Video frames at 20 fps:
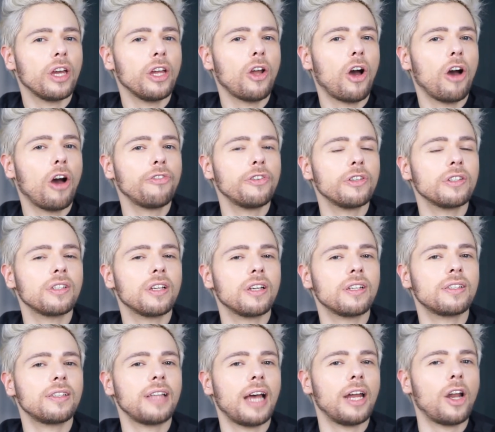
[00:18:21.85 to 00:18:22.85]
It offers
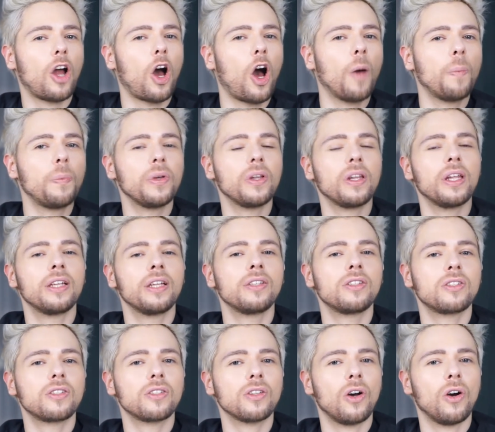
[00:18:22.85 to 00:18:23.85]
us that
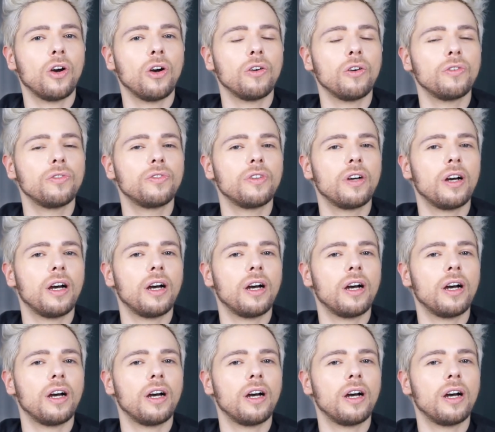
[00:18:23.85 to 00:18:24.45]
opulence of